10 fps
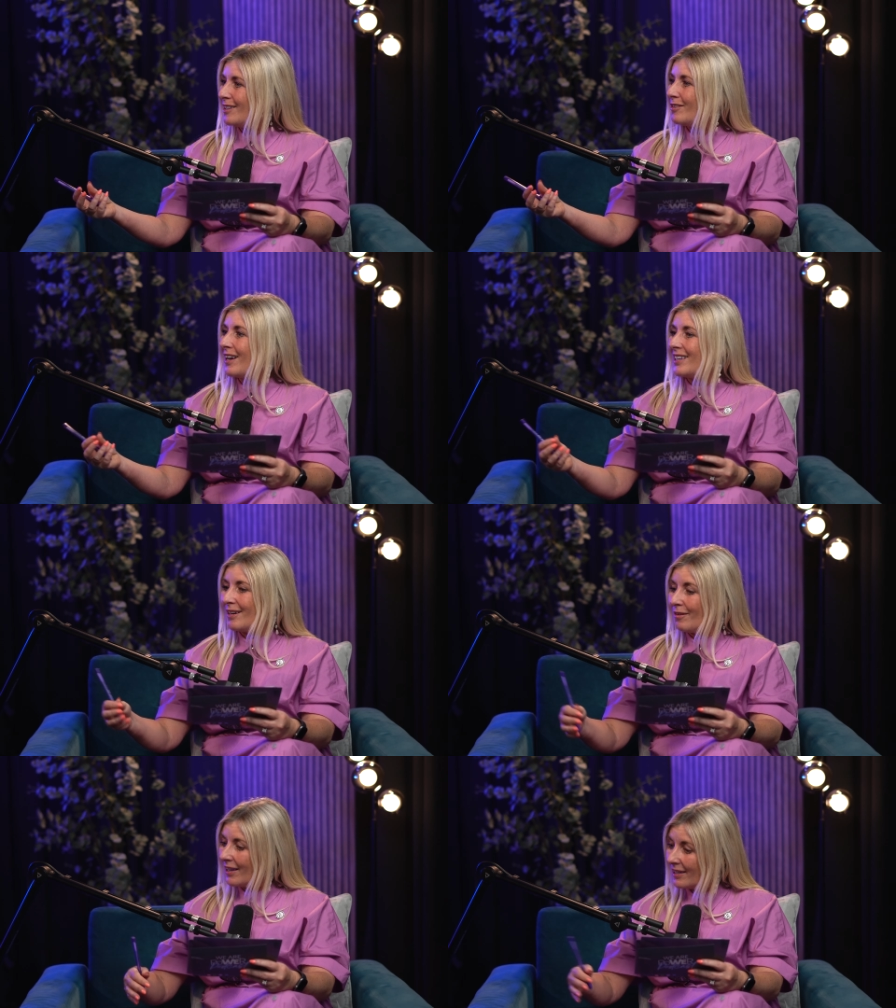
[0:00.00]
did. Like, you
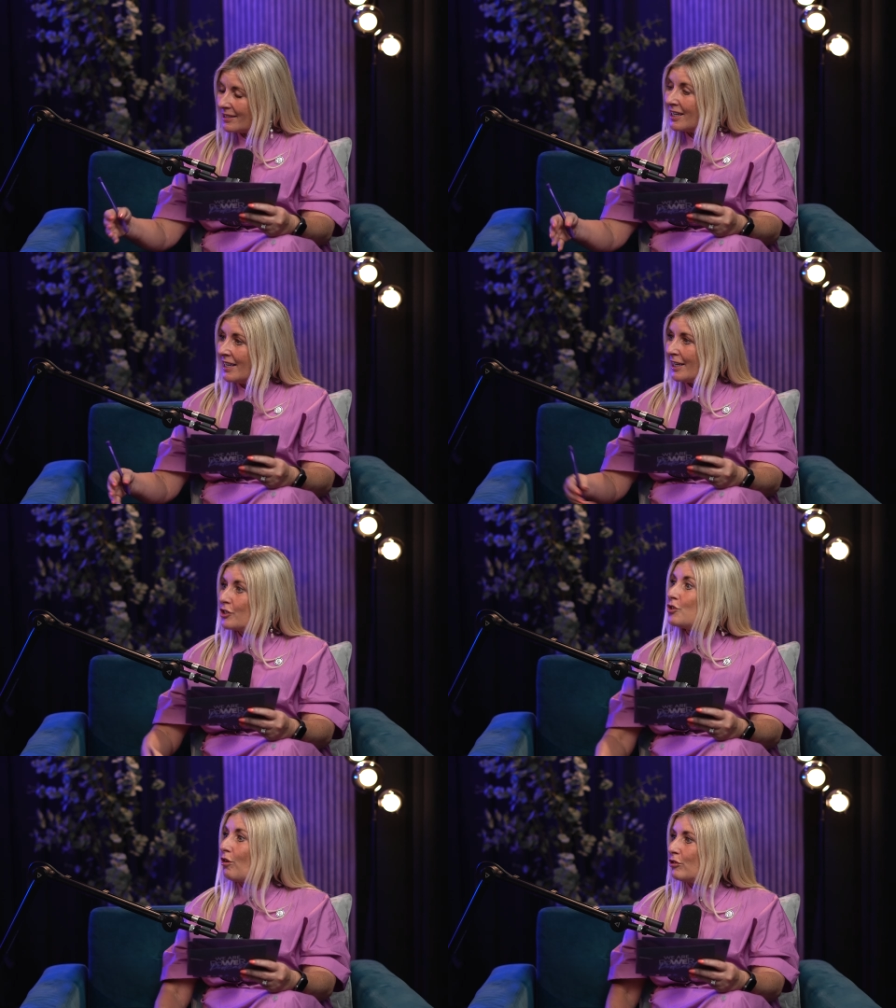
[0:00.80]
know, like it's it's
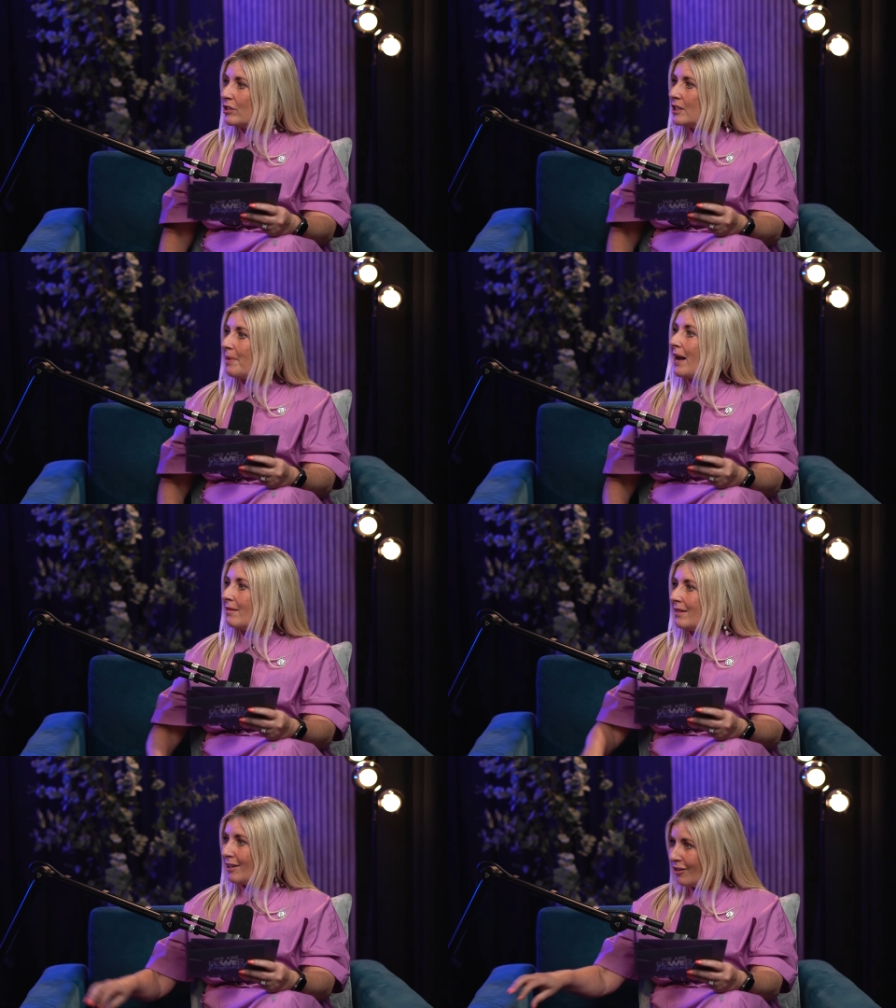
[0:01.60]
not just
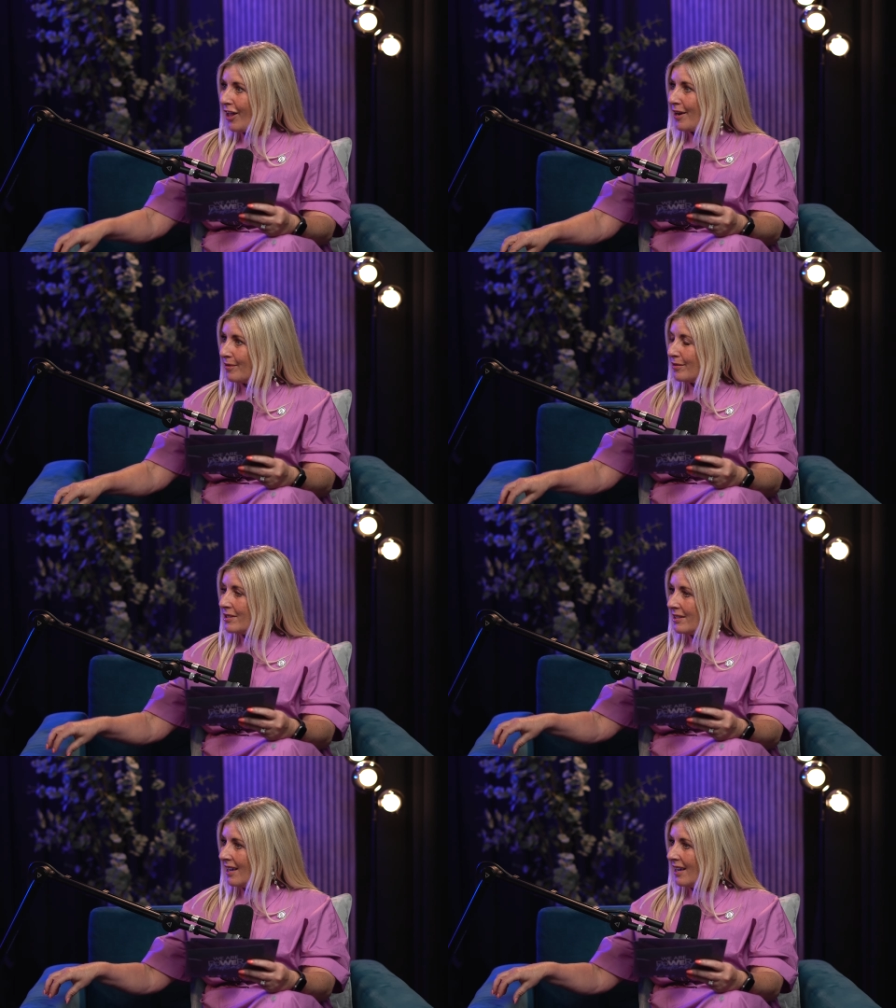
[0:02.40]
about the clothes